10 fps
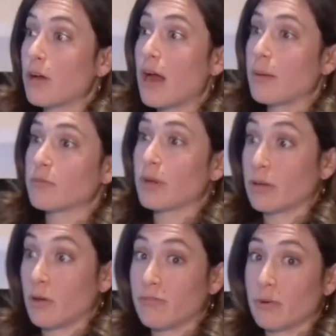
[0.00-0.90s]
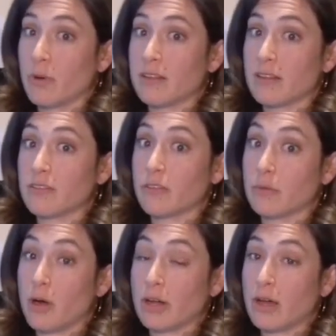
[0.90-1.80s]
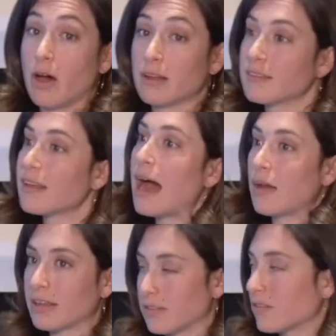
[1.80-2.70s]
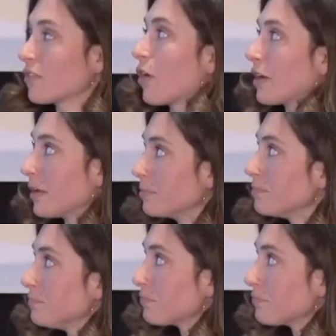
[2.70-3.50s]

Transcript: perhaps want to go for one of these third-party audits, how to get started.